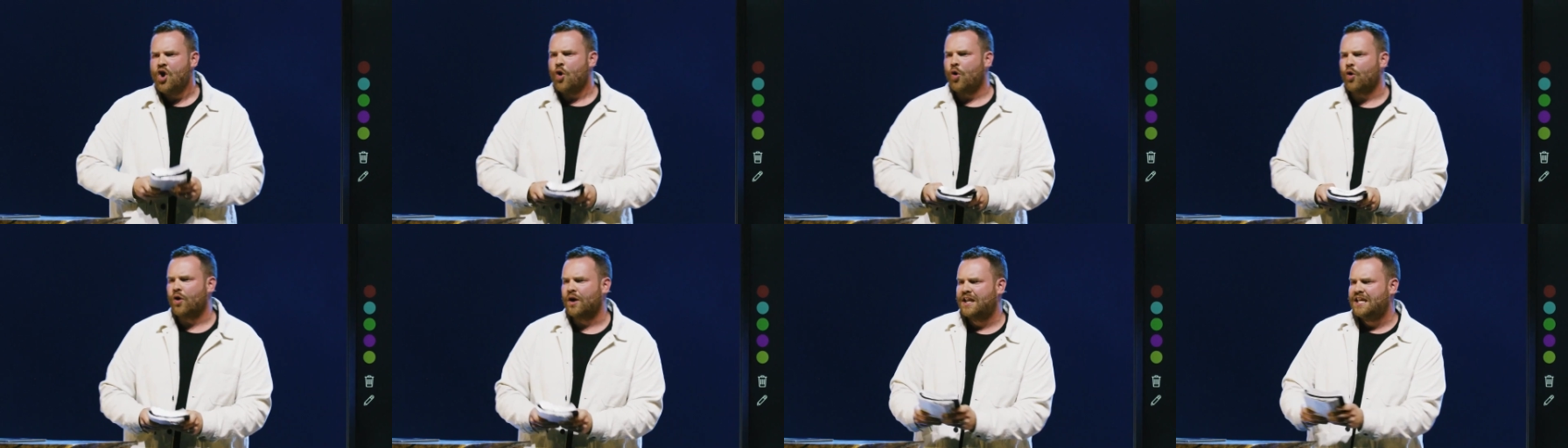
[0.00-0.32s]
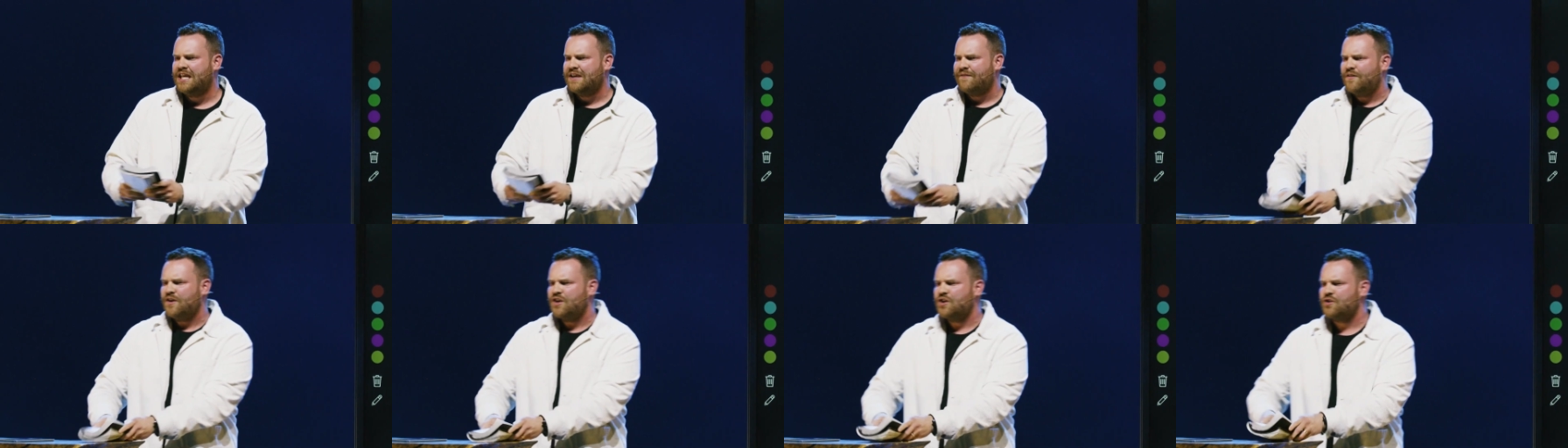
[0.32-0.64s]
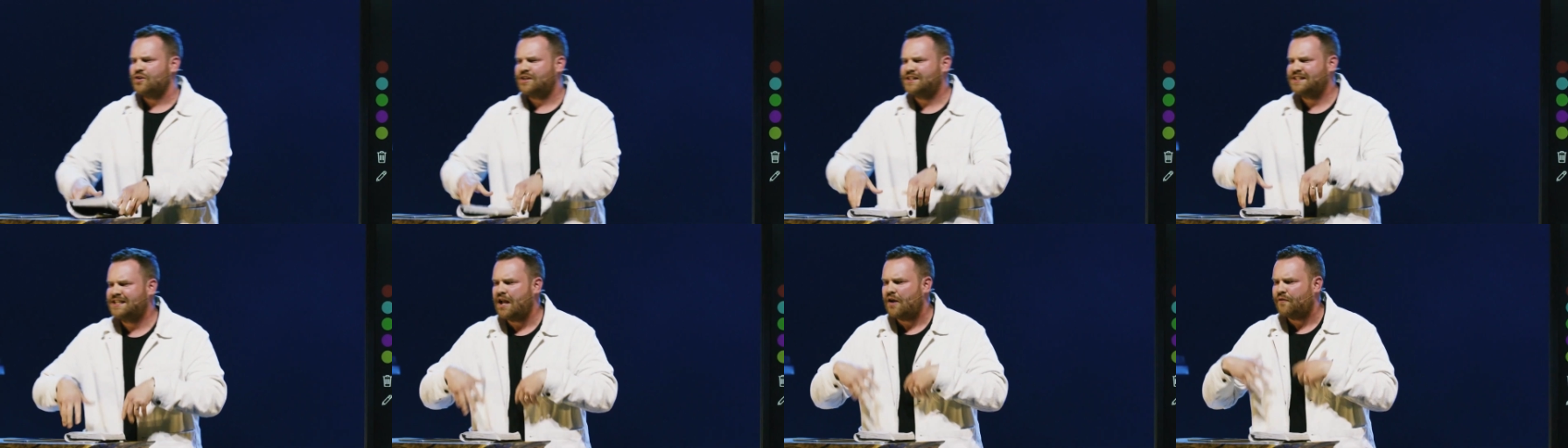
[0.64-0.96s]
or giving
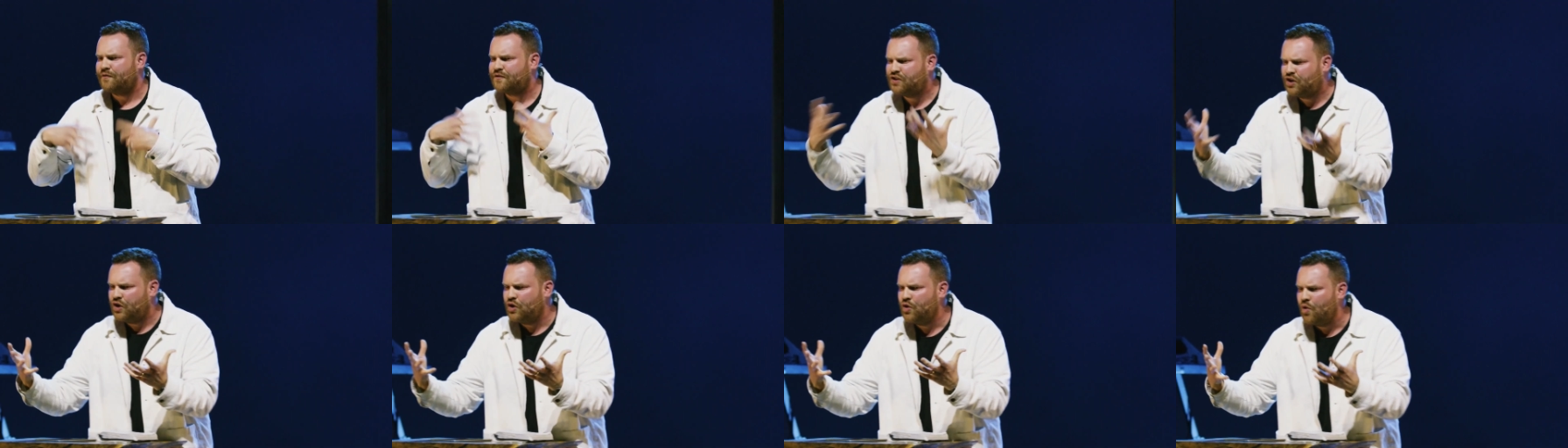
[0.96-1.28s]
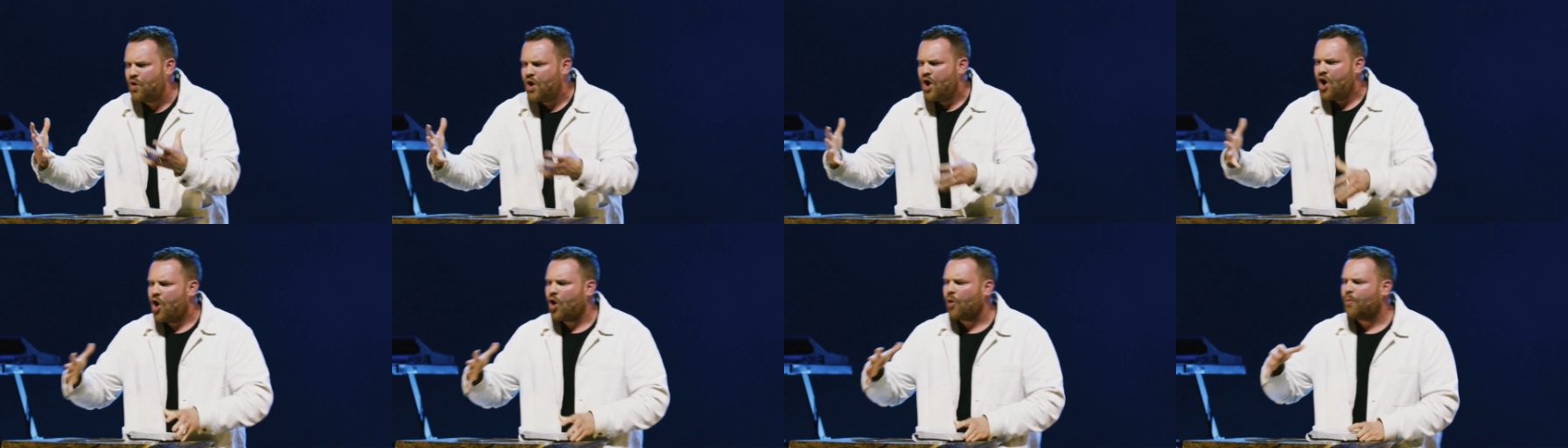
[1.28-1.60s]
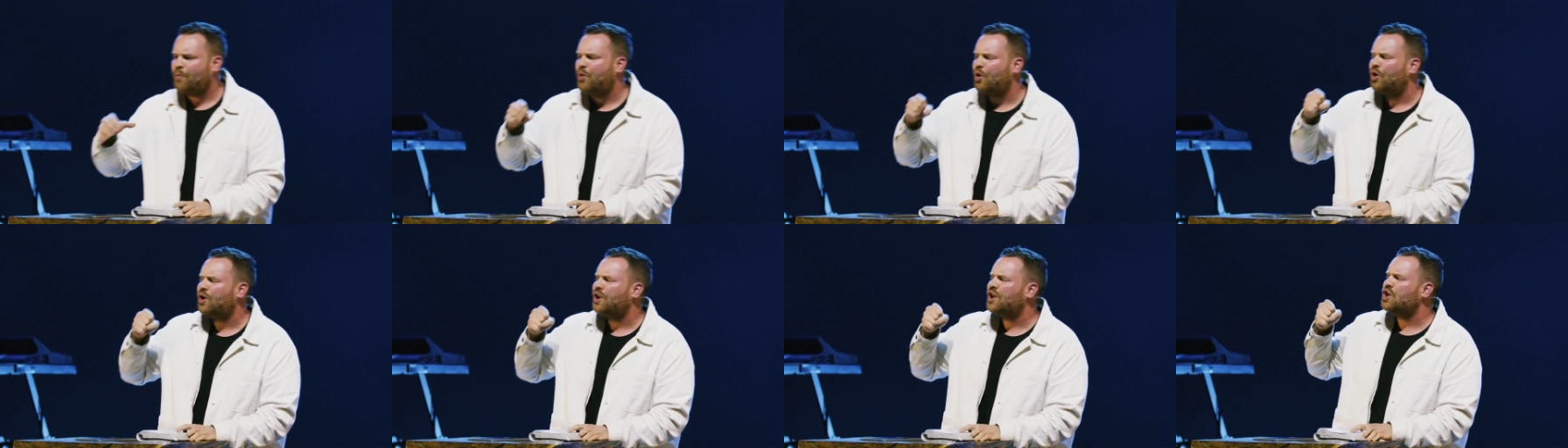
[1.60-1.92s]
yourself to or
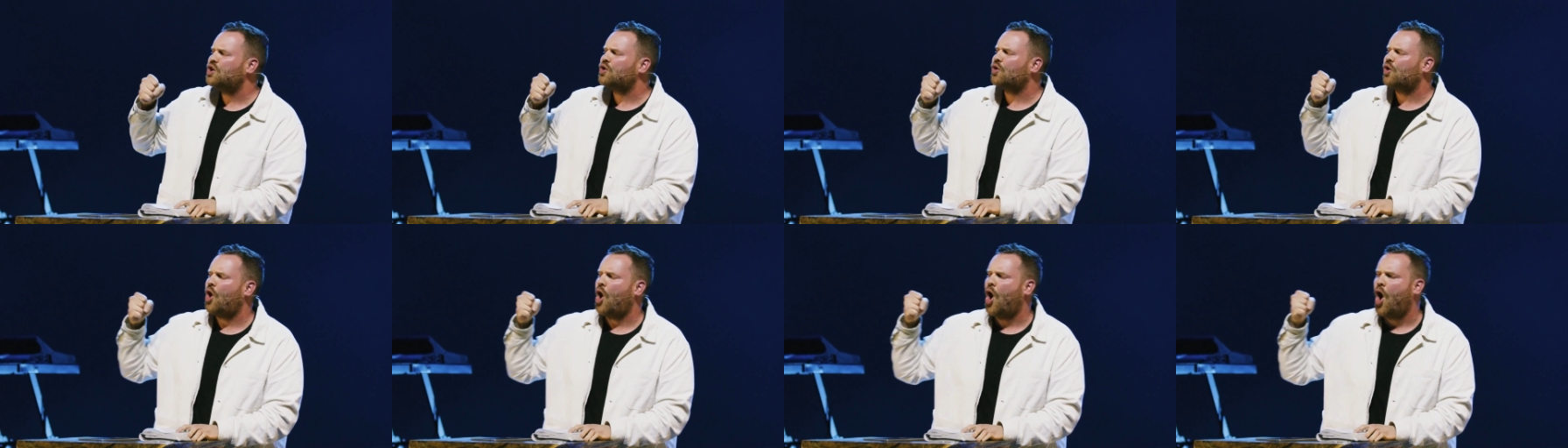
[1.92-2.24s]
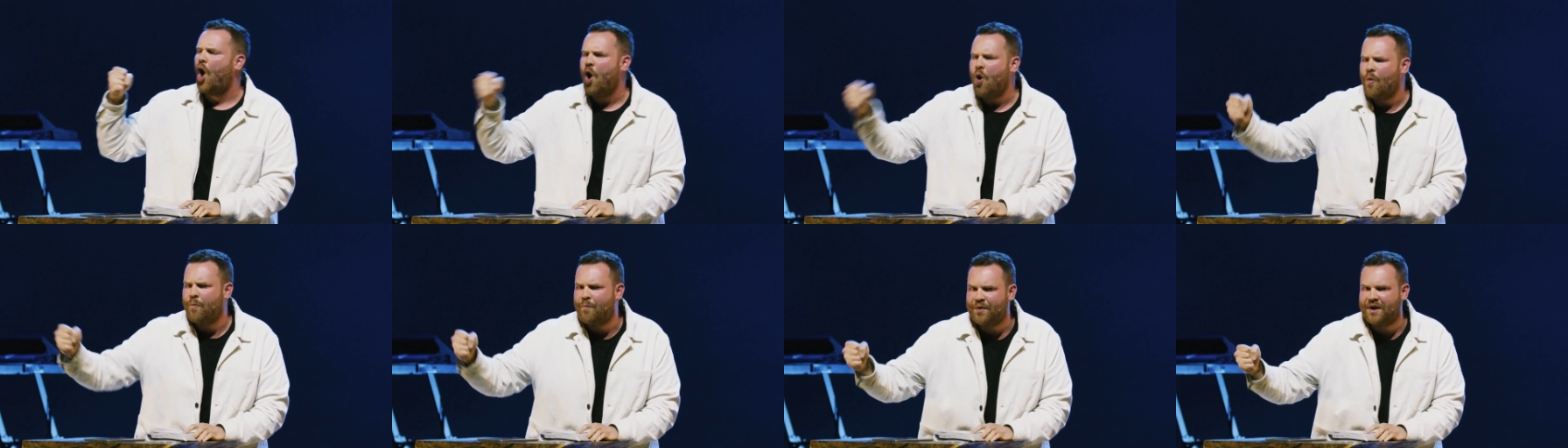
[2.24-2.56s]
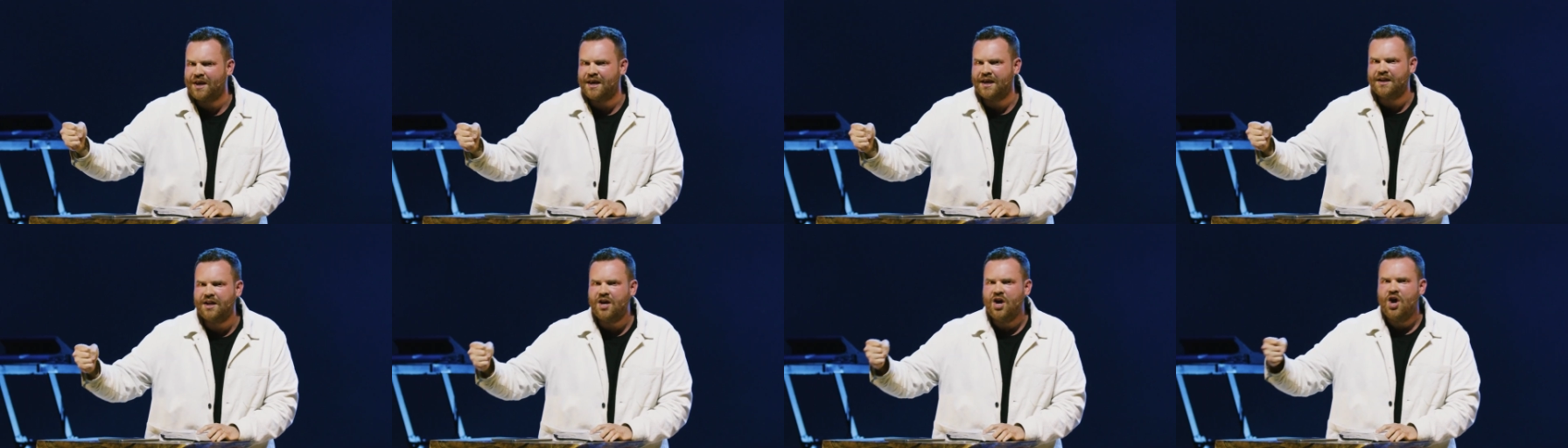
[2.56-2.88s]
putting your hope
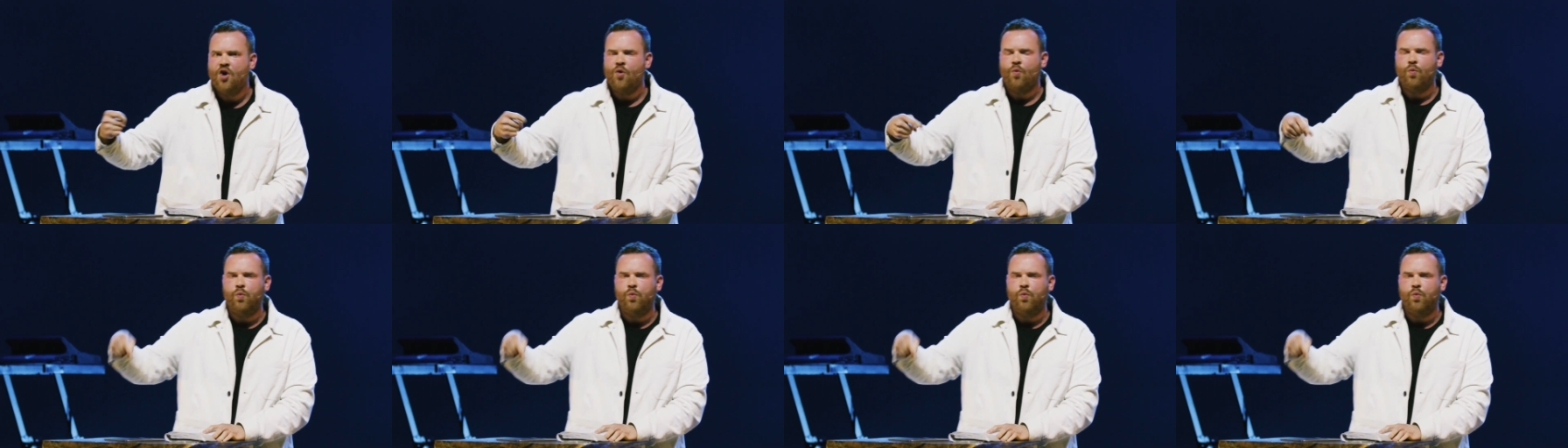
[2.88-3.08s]
in